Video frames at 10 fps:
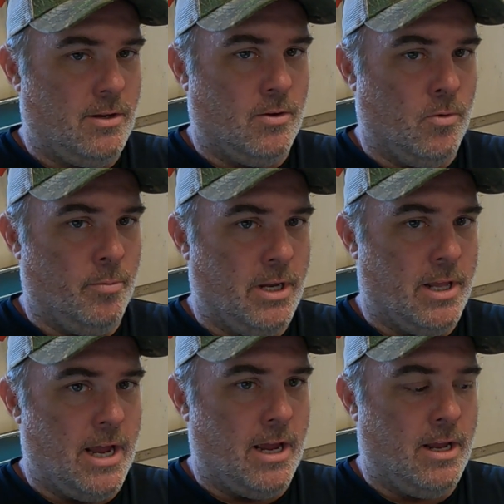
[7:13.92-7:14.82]
He told
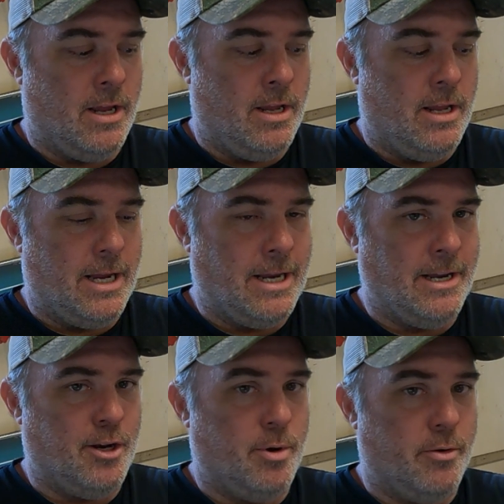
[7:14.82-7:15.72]
me that it
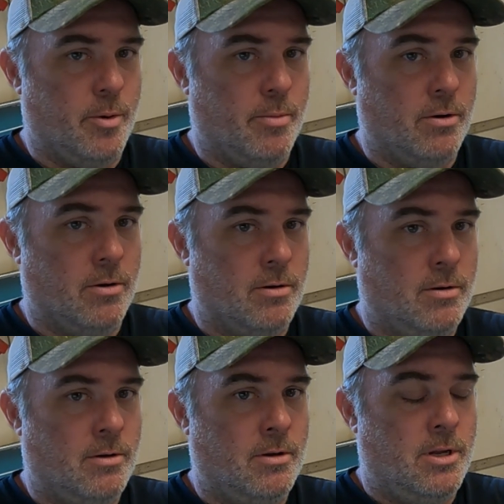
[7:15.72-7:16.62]
needed to be rebuilt
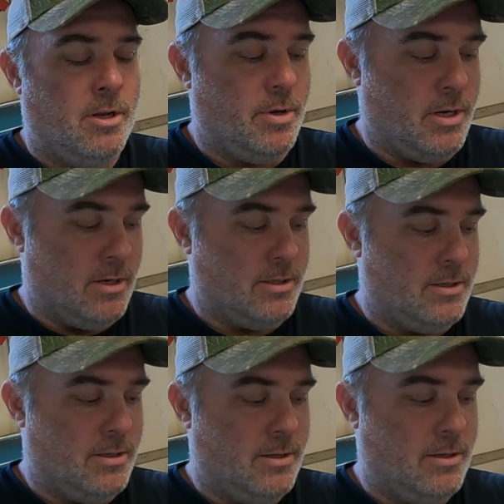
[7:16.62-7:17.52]

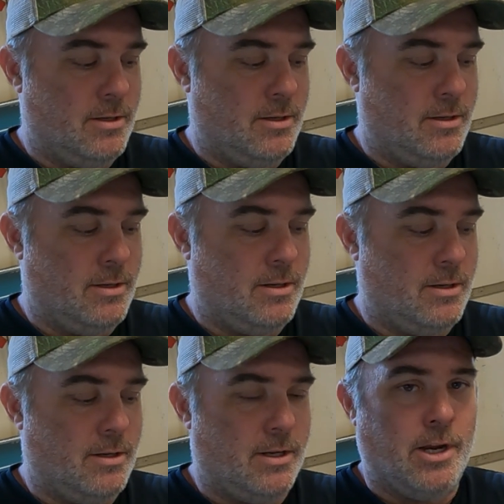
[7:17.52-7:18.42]
because
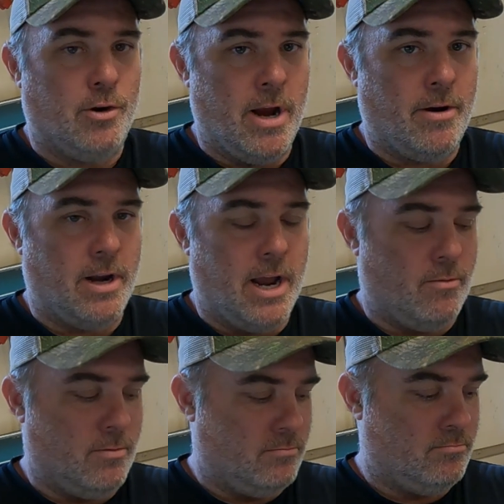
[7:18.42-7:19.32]
it grounded
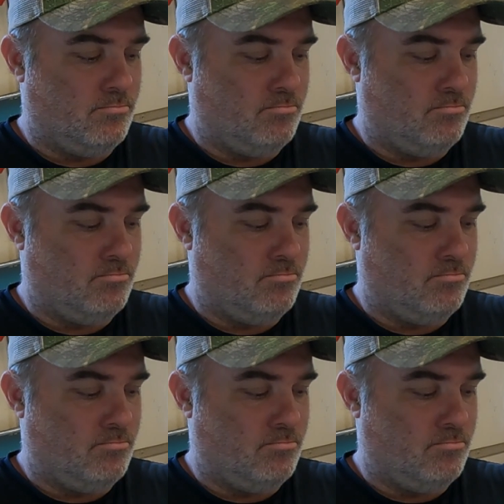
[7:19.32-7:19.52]
out.